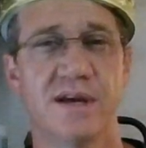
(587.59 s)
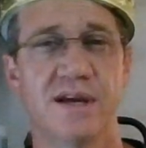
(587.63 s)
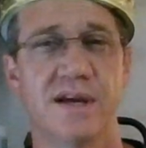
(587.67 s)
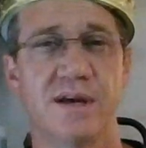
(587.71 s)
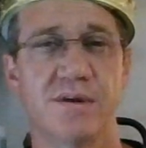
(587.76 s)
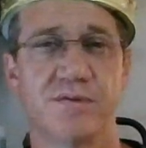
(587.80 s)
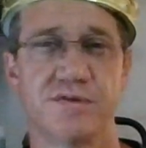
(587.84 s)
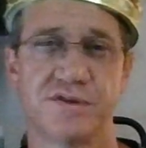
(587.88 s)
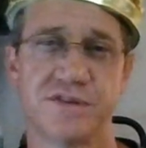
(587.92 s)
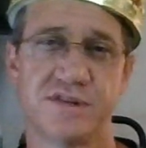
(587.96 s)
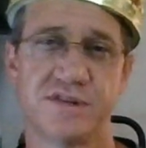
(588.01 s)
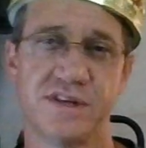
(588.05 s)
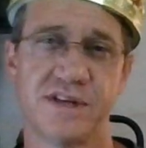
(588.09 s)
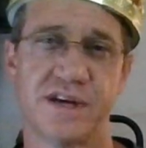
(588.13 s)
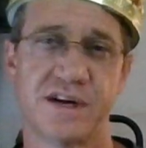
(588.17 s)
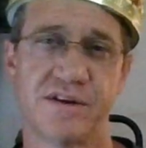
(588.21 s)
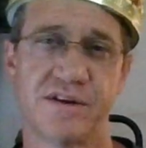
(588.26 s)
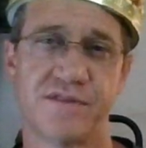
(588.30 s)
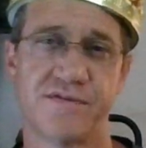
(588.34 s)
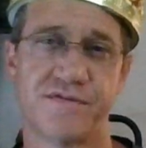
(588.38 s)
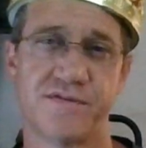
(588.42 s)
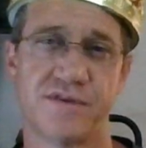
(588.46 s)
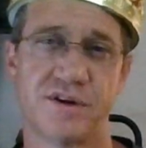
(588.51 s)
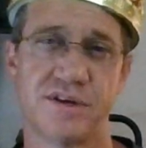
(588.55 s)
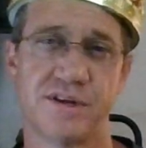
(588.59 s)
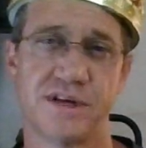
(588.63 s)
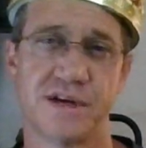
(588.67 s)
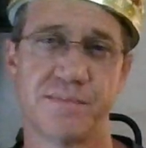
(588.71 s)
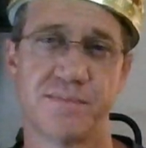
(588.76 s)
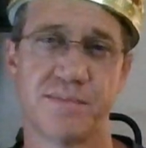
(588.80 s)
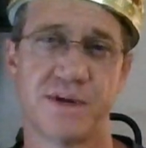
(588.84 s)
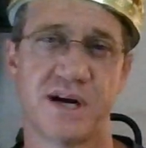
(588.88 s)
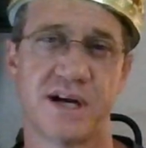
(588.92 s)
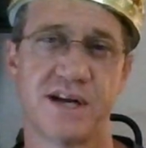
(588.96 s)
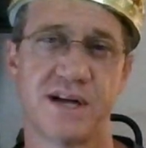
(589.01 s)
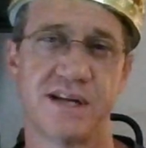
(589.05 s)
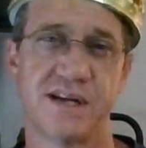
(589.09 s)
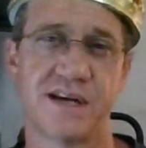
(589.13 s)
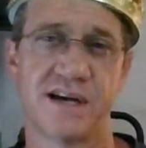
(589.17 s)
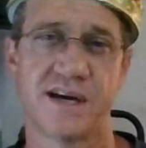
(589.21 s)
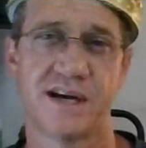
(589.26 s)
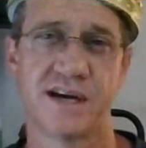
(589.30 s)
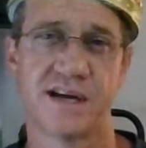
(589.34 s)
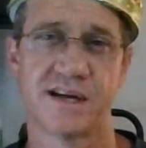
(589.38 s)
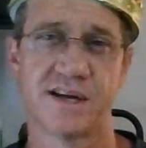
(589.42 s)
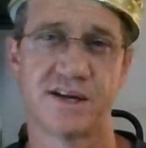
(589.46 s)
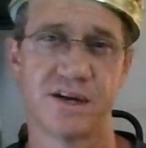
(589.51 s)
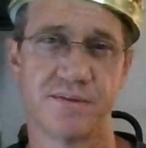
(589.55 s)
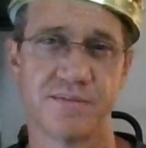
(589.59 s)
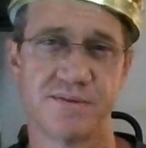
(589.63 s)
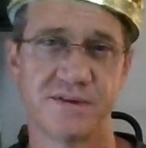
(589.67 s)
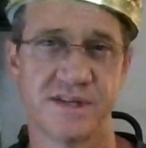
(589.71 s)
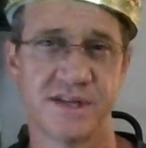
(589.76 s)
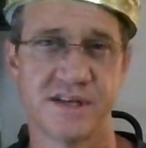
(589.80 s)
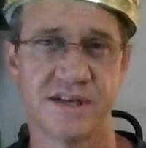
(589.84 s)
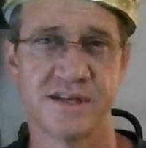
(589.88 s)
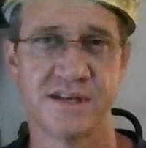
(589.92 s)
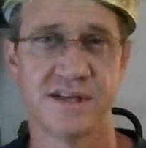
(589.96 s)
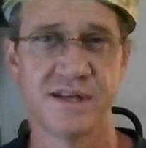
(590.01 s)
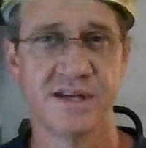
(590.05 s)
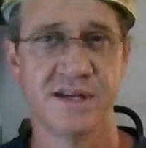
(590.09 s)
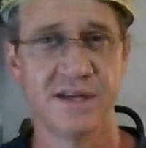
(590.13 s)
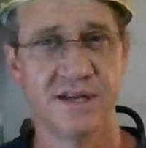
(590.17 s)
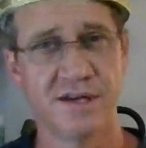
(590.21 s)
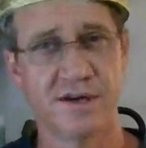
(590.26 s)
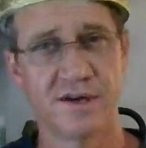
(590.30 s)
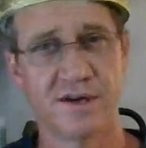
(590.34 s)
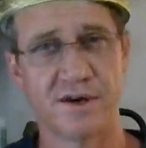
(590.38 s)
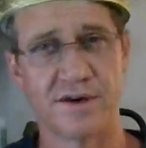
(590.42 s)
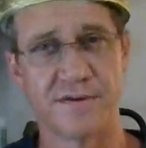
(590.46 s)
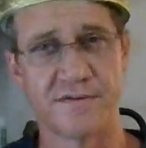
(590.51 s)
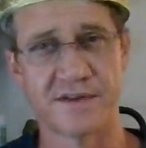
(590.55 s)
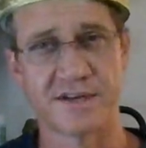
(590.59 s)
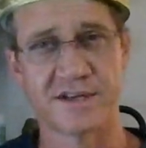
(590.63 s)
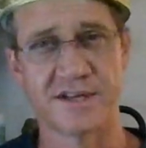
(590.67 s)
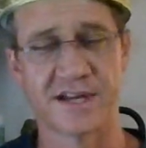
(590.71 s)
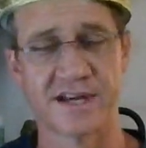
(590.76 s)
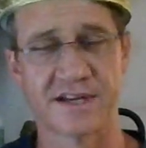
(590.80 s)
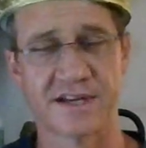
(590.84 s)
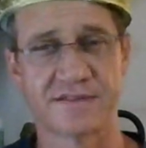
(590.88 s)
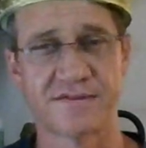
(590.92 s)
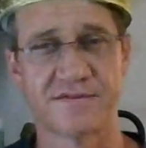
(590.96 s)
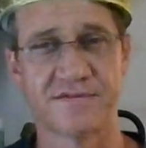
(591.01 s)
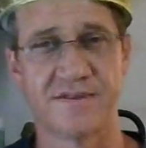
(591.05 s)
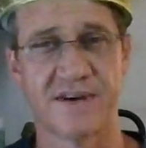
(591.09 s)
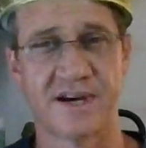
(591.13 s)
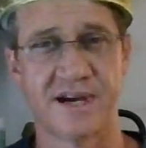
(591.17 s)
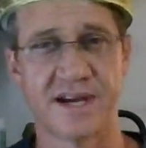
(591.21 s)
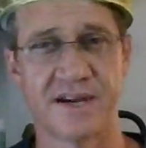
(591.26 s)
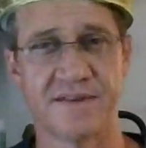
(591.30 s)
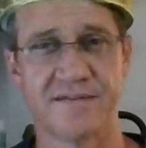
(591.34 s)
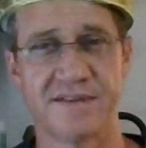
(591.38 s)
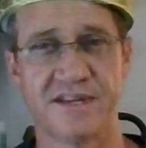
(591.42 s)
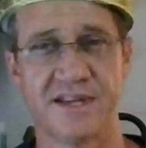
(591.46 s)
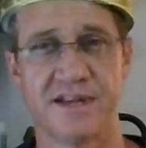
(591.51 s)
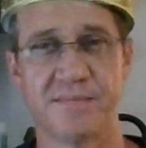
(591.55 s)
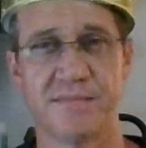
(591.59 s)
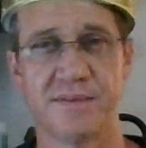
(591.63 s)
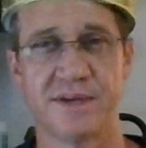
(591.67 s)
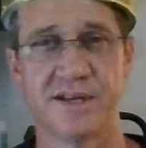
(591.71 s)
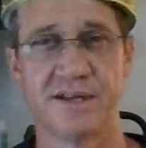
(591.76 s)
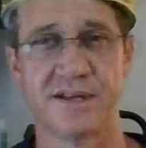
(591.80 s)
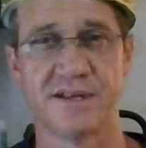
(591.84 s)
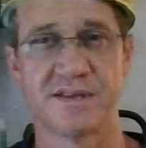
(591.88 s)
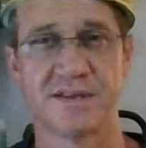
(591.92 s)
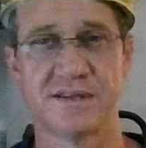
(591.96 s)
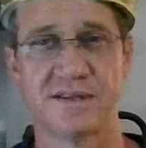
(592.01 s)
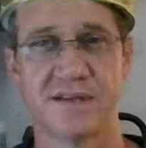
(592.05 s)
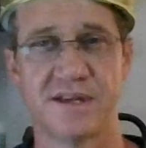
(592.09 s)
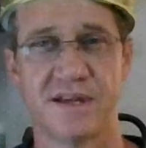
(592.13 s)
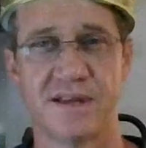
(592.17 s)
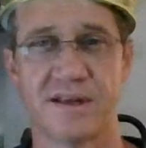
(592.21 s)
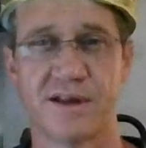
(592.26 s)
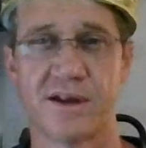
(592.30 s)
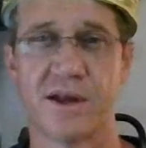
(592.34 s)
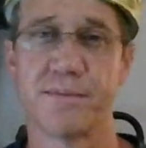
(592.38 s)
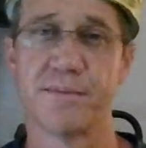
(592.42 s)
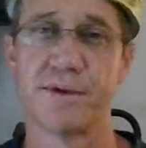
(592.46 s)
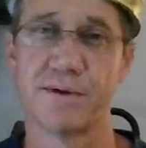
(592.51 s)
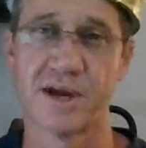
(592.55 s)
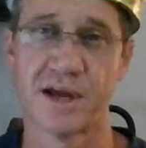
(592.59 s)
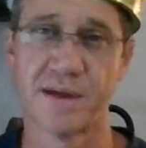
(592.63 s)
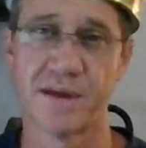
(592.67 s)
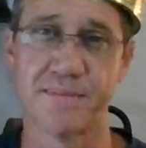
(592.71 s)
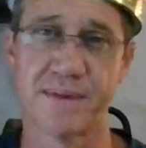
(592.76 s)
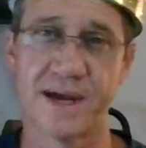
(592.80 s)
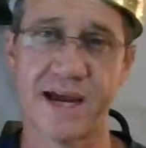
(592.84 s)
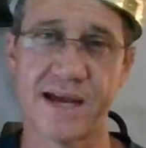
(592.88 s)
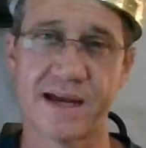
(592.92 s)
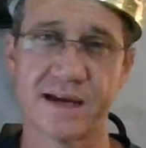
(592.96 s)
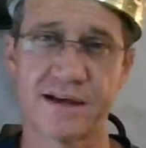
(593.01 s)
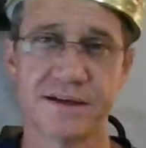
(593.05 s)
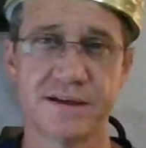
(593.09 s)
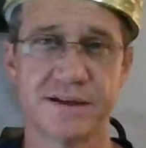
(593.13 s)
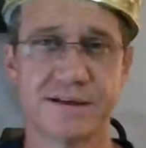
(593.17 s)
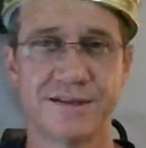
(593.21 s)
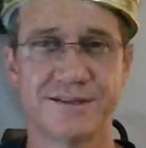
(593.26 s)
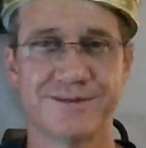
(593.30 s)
And we'll see how far that body high comes in over the next five, ten minutes, and I'll be right back.